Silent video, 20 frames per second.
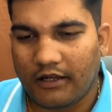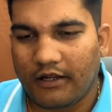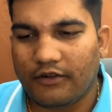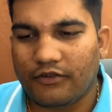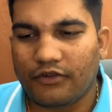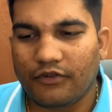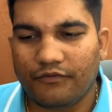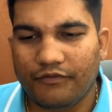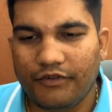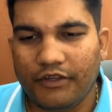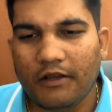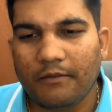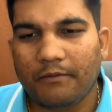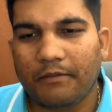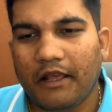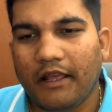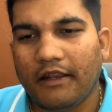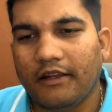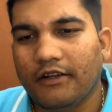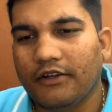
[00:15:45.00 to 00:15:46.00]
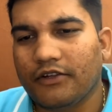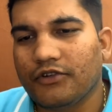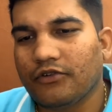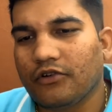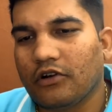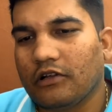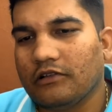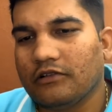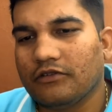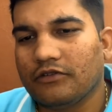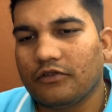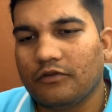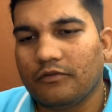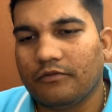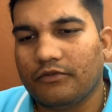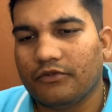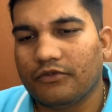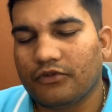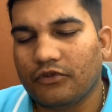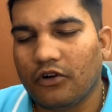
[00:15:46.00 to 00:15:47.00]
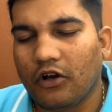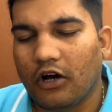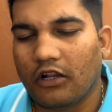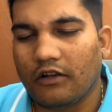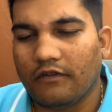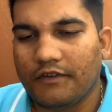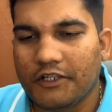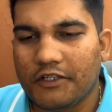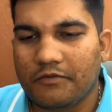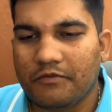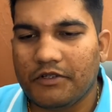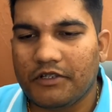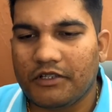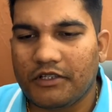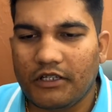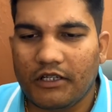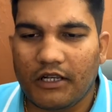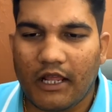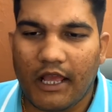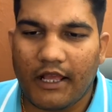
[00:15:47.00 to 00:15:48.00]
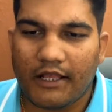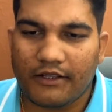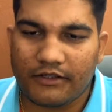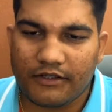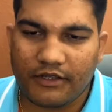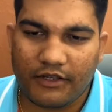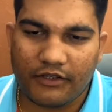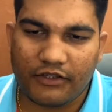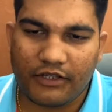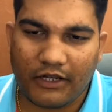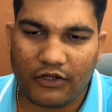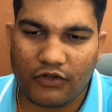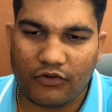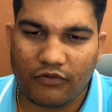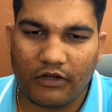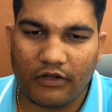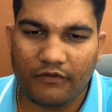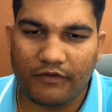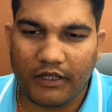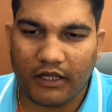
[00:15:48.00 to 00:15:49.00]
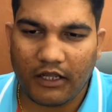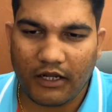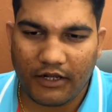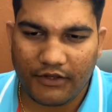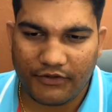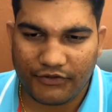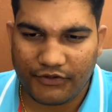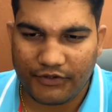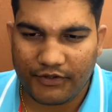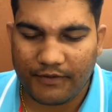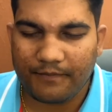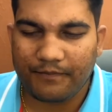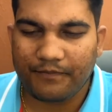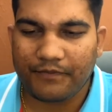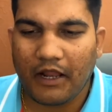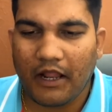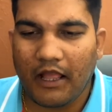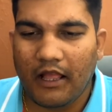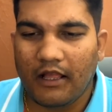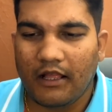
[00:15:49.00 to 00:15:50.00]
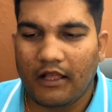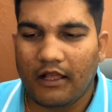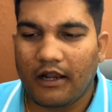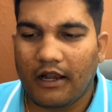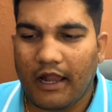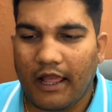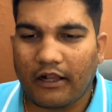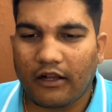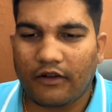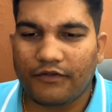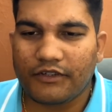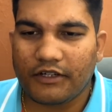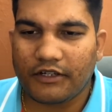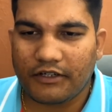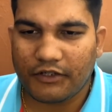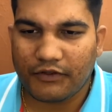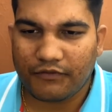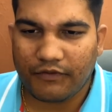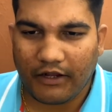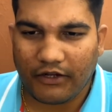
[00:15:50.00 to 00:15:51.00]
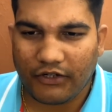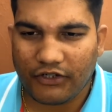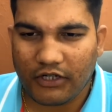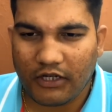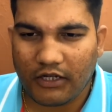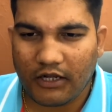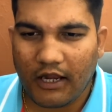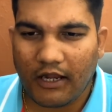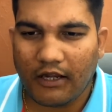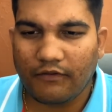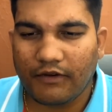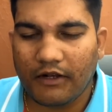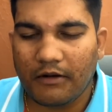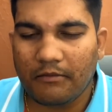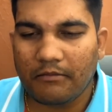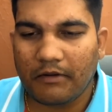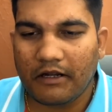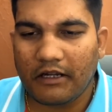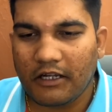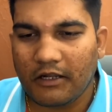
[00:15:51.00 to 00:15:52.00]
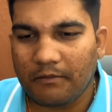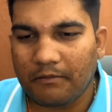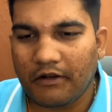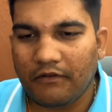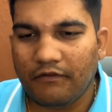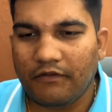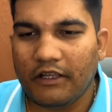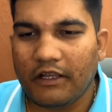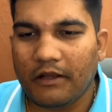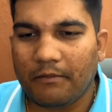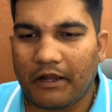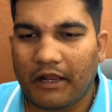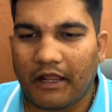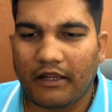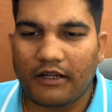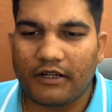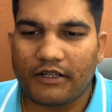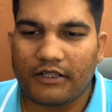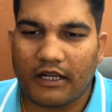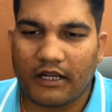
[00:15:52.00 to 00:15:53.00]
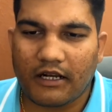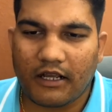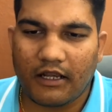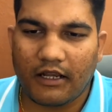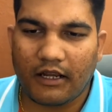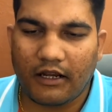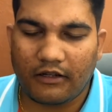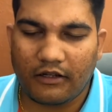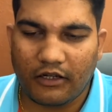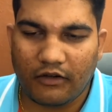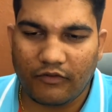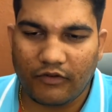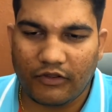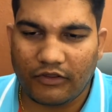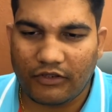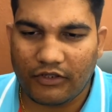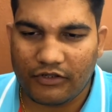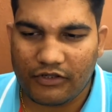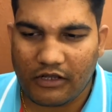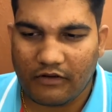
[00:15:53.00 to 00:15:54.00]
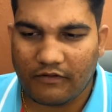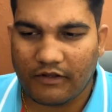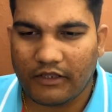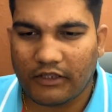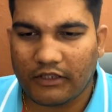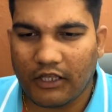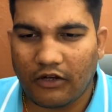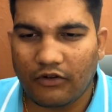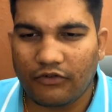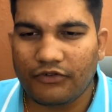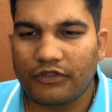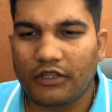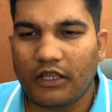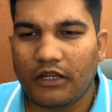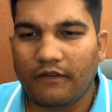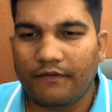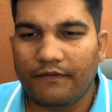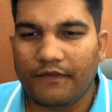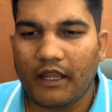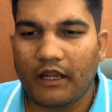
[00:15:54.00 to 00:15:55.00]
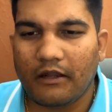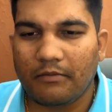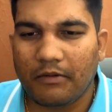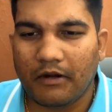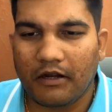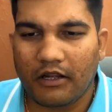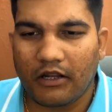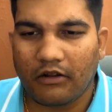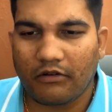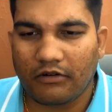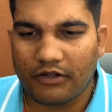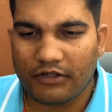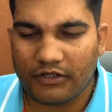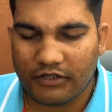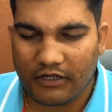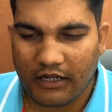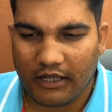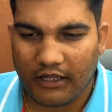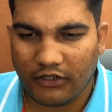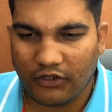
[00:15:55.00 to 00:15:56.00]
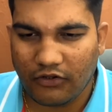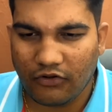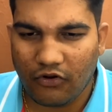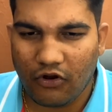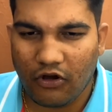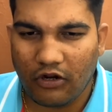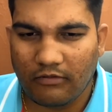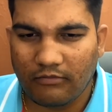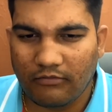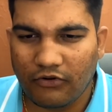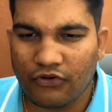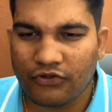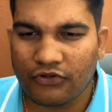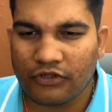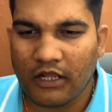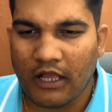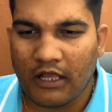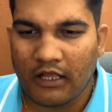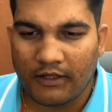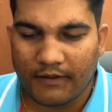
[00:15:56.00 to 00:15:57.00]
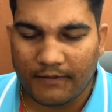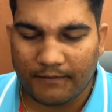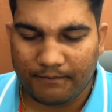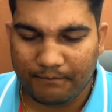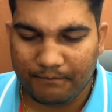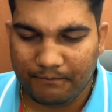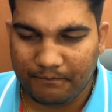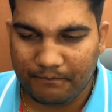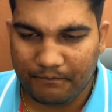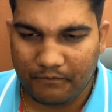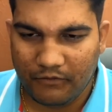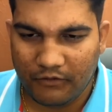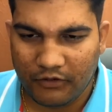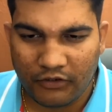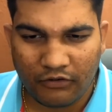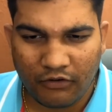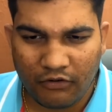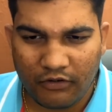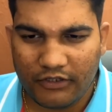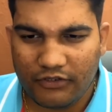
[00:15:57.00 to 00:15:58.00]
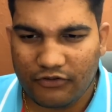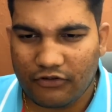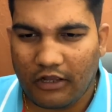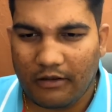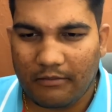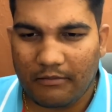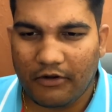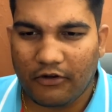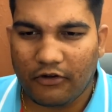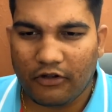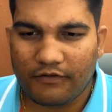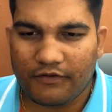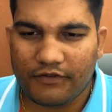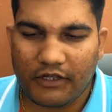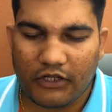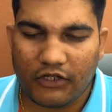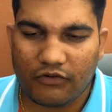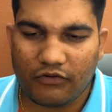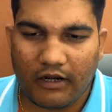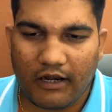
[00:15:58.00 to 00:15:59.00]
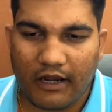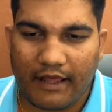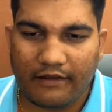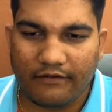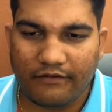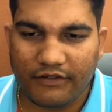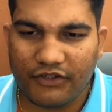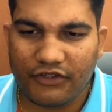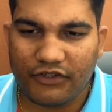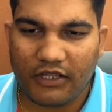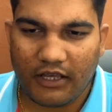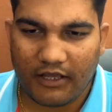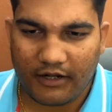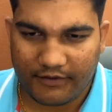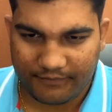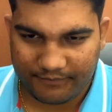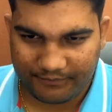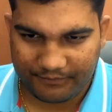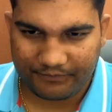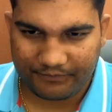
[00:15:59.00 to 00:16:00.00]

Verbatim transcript: Right, so weak planet should also should always be seen as sexual weakness, lack of satisfaction. And when multiple weak planets are connected with the seventh house, then in that particular scenario, almost no enjoyment of sexual life is there.